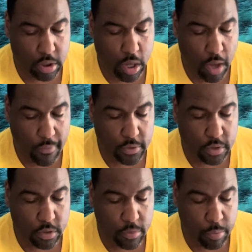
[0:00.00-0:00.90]
an
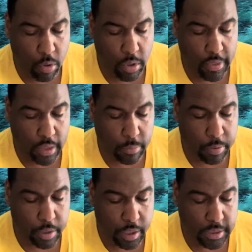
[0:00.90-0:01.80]
officer reported that the
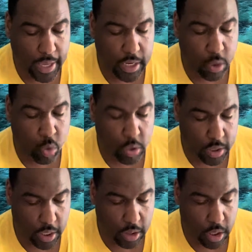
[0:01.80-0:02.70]
police had a
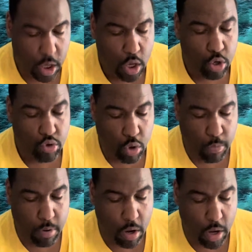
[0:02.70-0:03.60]
hooligan
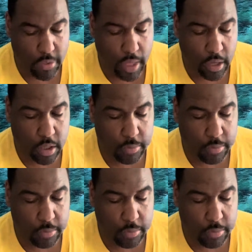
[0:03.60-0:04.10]
crowbar that